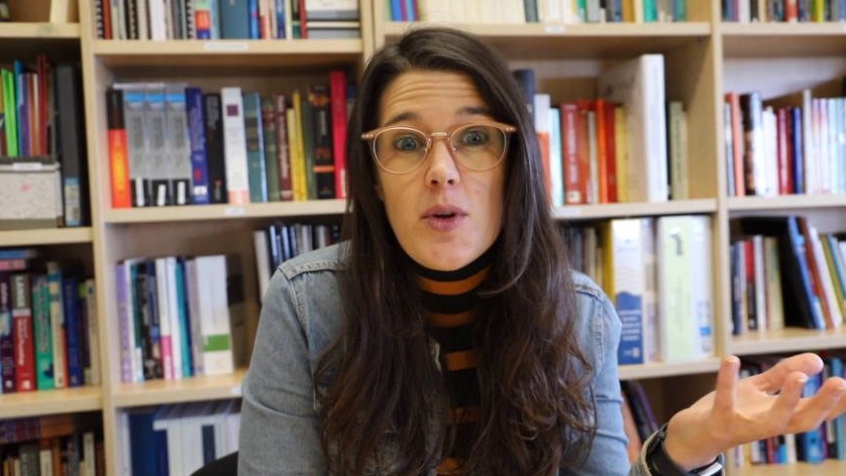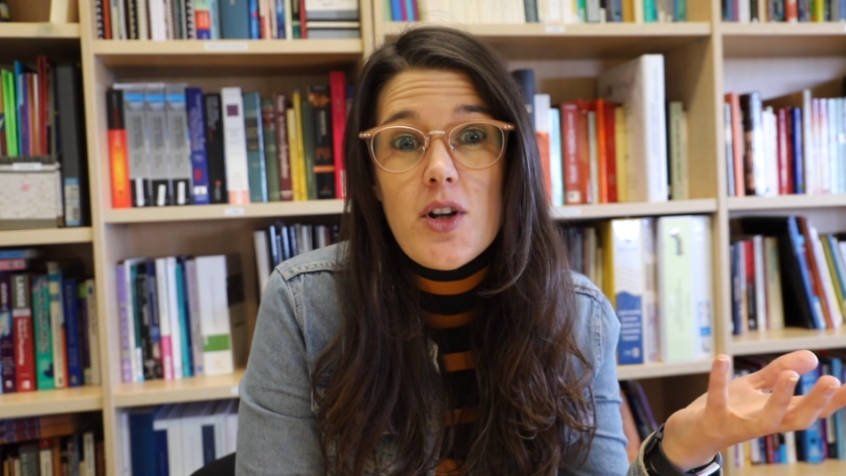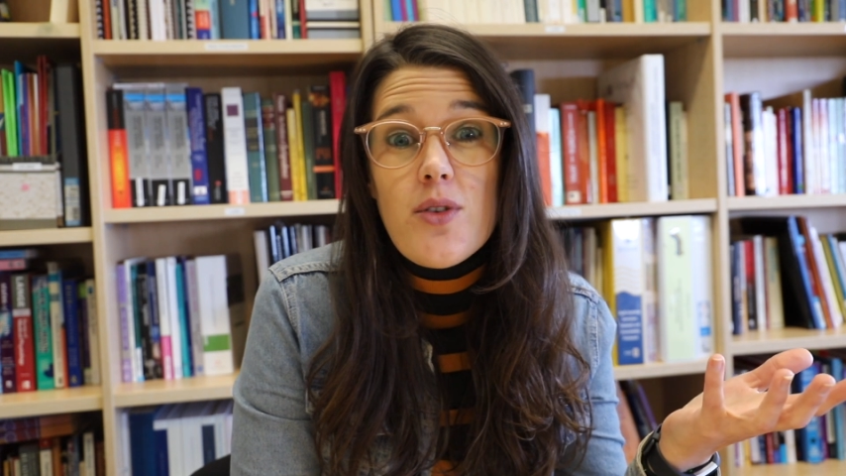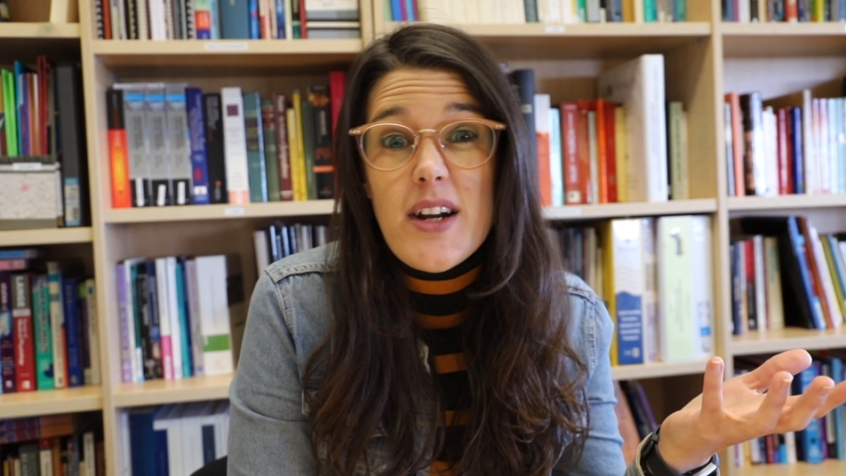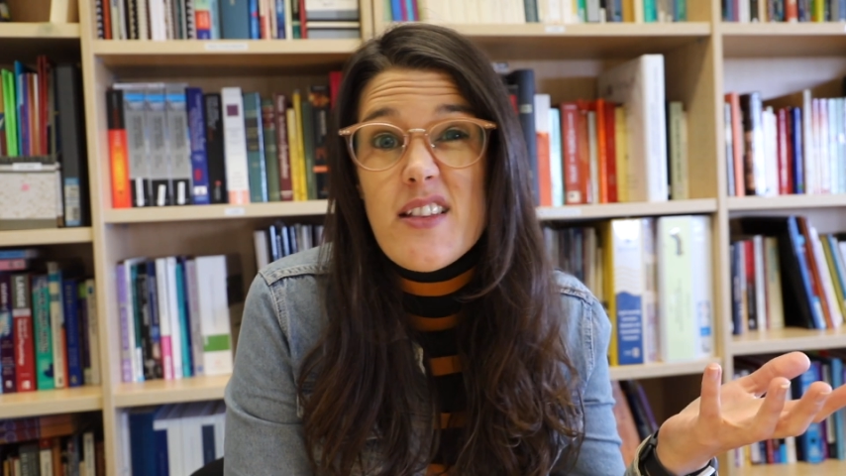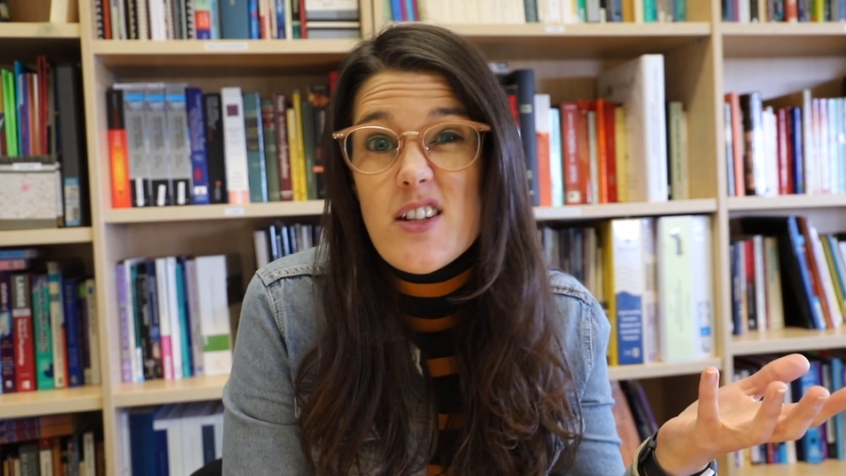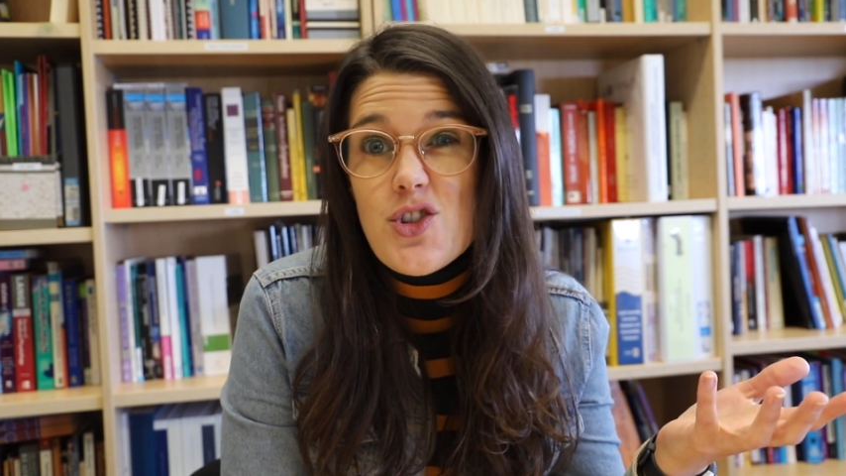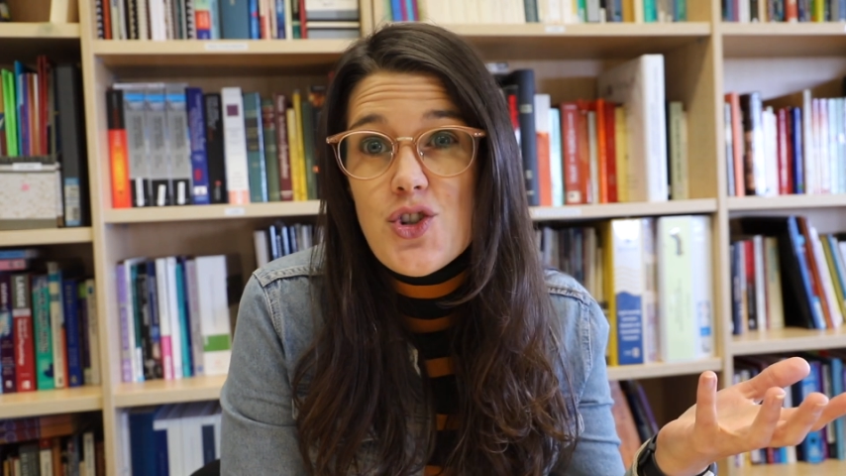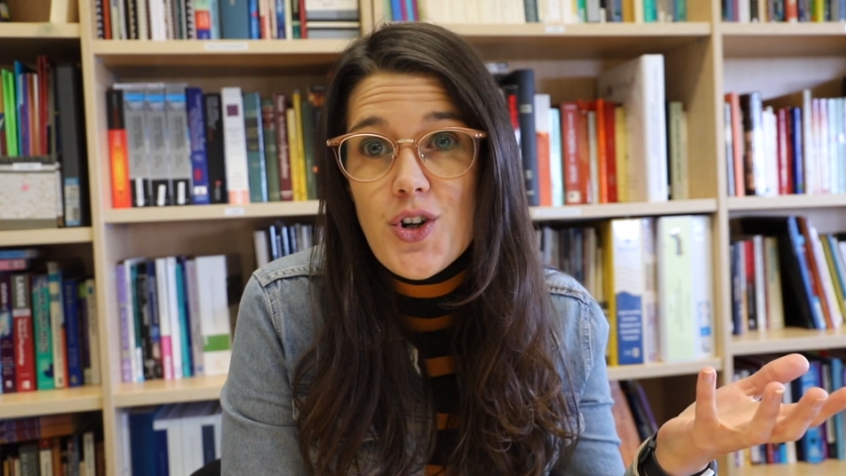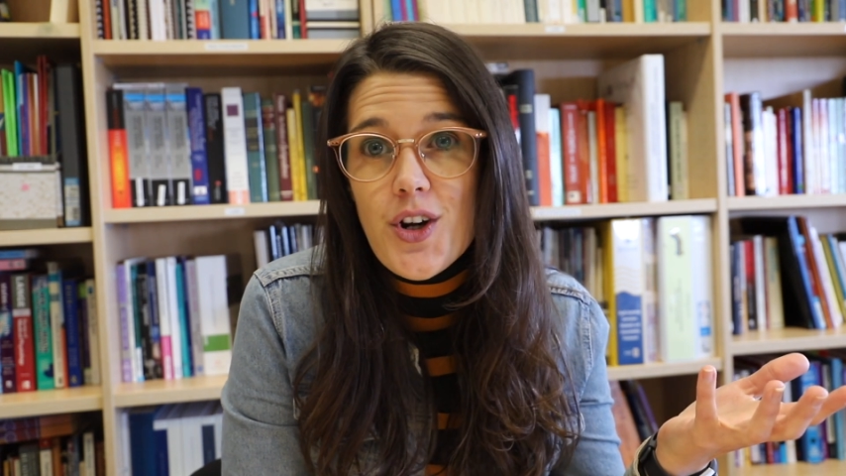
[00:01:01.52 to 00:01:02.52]
would agree that
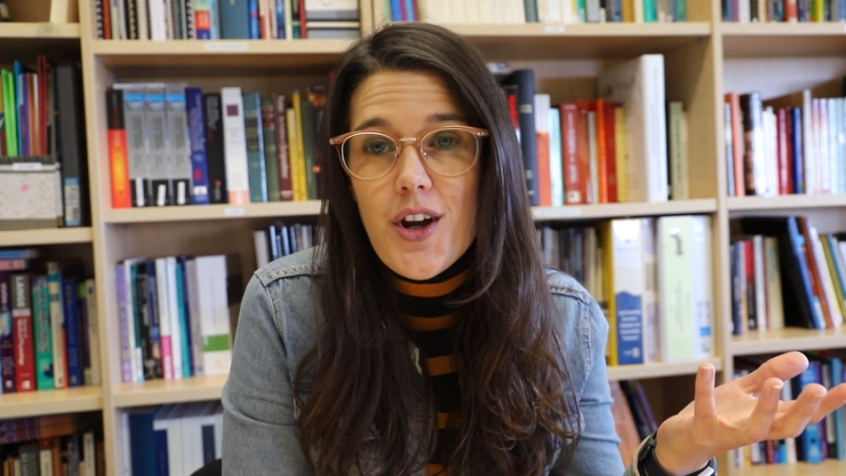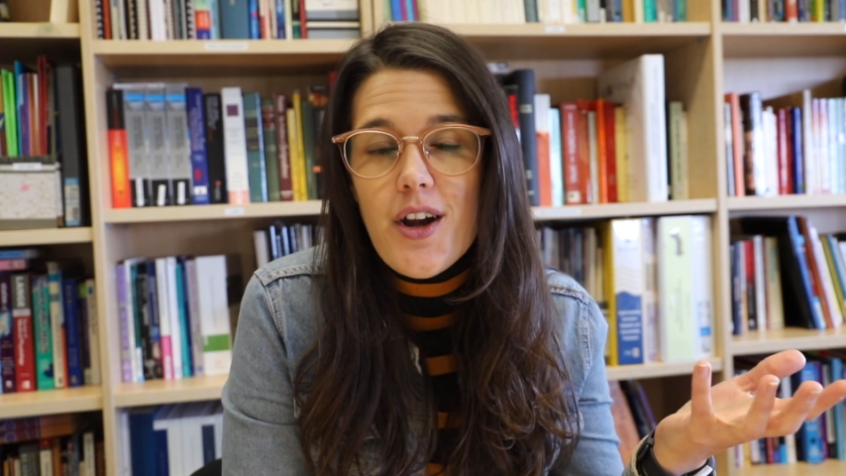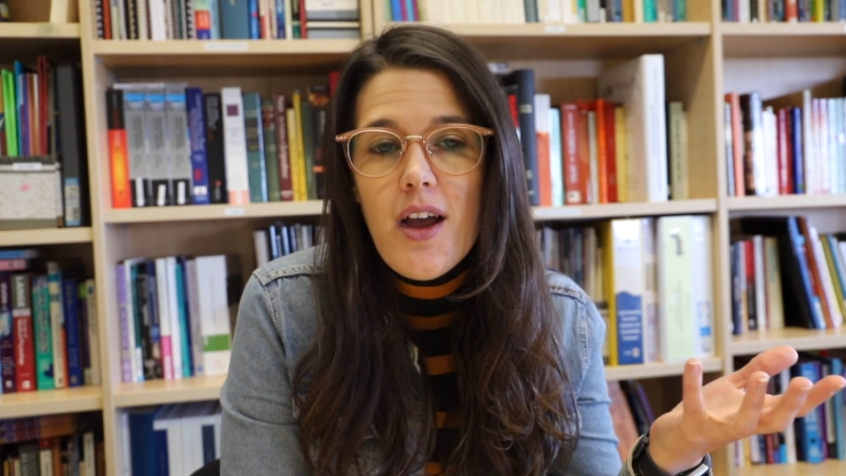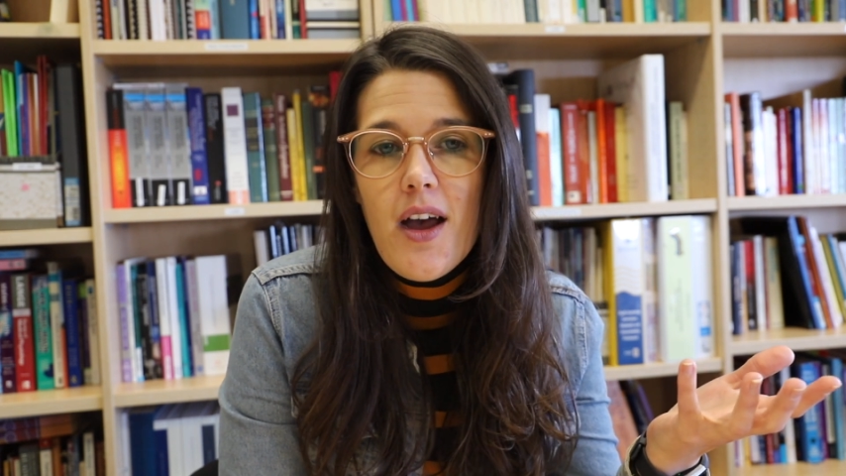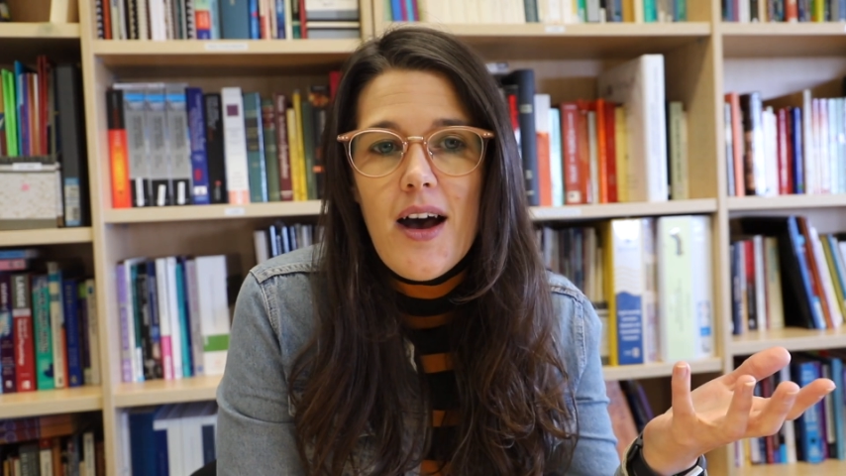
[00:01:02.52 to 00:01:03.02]
it's true.